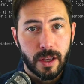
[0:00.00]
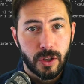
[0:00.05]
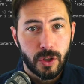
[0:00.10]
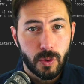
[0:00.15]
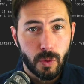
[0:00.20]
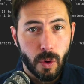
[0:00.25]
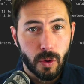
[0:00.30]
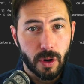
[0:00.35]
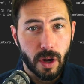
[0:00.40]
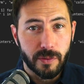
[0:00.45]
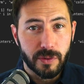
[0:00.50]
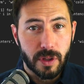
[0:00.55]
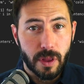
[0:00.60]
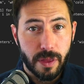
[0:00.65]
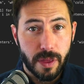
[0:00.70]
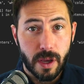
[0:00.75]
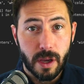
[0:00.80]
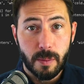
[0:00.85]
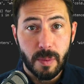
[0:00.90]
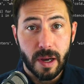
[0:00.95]
you won't often
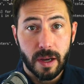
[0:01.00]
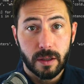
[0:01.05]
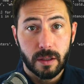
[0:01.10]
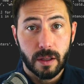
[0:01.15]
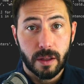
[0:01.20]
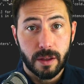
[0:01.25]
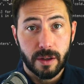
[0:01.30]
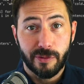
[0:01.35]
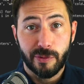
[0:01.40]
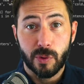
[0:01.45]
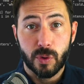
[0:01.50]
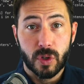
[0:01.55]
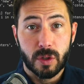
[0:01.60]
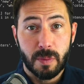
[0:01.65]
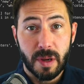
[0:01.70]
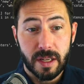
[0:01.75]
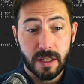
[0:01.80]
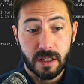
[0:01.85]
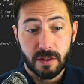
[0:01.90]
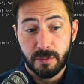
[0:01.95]
think about the full
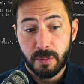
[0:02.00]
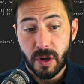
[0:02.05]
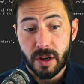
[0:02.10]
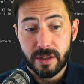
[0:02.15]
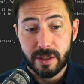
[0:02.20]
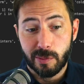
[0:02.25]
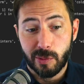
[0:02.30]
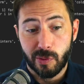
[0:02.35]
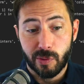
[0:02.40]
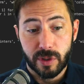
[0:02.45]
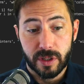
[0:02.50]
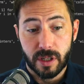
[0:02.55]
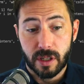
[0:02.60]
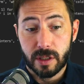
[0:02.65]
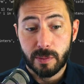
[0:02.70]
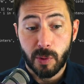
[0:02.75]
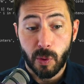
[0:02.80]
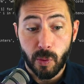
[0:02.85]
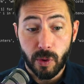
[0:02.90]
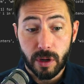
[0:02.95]
space of possible results,
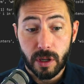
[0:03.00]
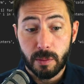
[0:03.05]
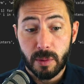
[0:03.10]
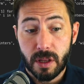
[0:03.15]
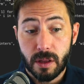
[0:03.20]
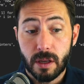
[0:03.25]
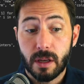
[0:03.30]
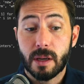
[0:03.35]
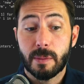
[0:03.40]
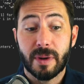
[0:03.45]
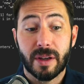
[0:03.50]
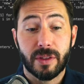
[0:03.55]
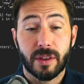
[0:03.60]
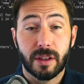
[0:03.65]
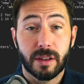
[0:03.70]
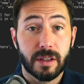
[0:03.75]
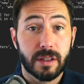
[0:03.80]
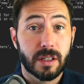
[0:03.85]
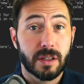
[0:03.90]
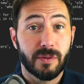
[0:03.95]
but we're going to be thinking about the
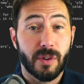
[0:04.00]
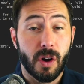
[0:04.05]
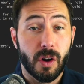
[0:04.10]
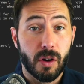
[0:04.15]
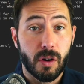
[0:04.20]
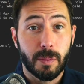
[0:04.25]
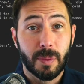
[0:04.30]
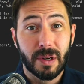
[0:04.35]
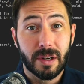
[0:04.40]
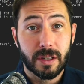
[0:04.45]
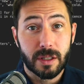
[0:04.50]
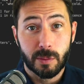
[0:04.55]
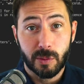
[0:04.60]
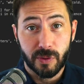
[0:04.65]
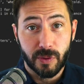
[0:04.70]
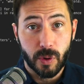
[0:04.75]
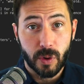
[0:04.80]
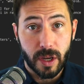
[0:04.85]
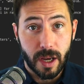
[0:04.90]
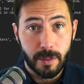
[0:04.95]
list of all possible
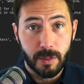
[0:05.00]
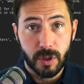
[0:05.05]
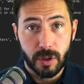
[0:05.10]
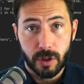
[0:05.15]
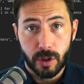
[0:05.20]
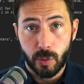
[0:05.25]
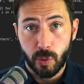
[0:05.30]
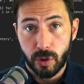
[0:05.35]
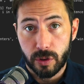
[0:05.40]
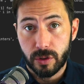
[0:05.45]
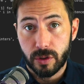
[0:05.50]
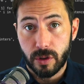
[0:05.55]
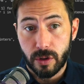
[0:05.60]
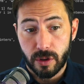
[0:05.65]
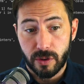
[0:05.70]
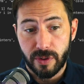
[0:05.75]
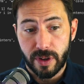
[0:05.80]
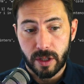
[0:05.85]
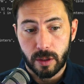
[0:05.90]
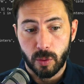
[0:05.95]
vocabulary words that are
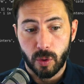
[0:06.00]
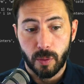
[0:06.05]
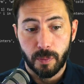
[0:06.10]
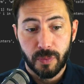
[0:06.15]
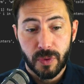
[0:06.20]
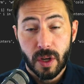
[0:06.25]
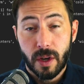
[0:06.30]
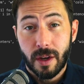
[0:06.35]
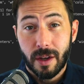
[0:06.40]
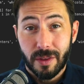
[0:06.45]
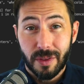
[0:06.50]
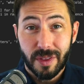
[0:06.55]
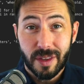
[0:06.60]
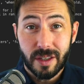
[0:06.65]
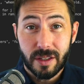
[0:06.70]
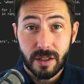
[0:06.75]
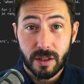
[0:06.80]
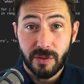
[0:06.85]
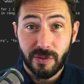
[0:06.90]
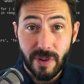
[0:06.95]
available.
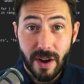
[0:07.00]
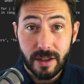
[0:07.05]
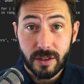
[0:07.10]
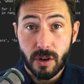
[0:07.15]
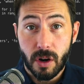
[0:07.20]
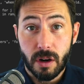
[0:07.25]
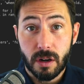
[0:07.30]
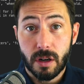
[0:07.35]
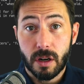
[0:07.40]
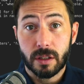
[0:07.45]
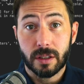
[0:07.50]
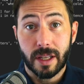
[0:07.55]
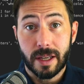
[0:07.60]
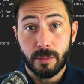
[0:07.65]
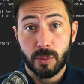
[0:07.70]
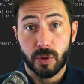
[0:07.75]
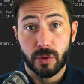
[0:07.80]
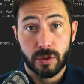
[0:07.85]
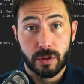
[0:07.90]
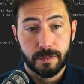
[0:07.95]
These, in fact, are our
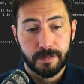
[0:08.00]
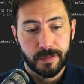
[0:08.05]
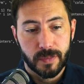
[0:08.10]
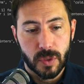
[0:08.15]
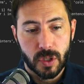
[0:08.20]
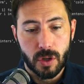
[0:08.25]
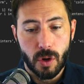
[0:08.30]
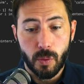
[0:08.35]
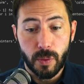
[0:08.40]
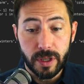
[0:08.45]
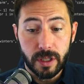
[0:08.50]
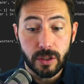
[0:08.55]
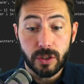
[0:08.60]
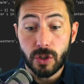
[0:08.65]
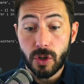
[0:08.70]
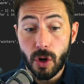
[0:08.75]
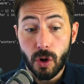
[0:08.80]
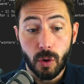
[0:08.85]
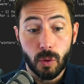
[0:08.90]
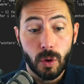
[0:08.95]
labels. So we need to
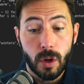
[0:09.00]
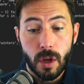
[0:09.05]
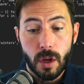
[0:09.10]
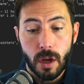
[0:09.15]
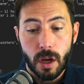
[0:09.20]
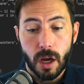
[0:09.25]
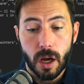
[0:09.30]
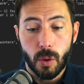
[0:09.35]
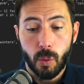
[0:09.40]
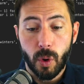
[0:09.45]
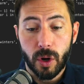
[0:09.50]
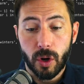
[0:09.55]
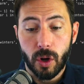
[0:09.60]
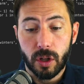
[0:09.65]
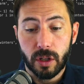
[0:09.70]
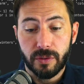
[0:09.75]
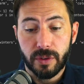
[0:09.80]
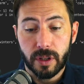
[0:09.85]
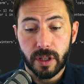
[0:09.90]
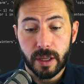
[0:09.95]
know uh, what
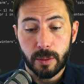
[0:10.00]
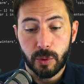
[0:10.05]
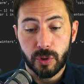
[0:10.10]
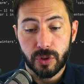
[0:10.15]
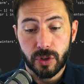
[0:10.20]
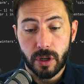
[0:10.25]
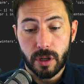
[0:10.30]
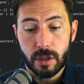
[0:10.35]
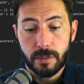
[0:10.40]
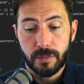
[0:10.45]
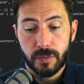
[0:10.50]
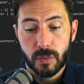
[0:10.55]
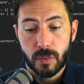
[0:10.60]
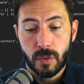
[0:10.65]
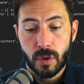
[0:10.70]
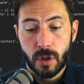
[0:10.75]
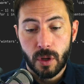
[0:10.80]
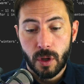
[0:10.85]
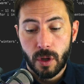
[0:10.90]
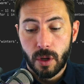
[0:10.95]
all of the labels are.
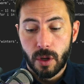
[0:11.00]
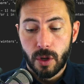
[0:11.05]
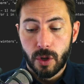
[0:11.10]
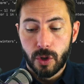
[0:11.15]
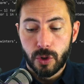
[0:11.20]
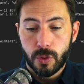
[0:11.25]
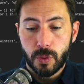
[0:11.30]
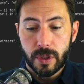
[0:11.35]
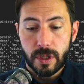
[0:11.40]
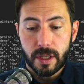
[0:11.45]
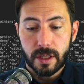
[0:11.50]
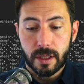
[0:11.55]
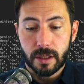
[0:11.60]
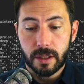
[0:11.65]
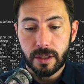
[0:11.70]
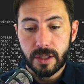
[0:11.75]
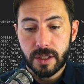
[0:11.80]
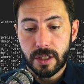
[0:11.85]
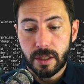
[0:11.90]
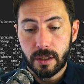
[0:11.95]
So we can get the
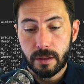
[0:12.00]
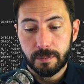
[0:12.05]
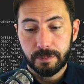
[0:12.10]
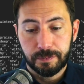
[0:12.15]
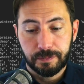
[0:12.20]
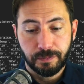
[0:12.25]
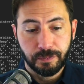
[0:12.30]
list here.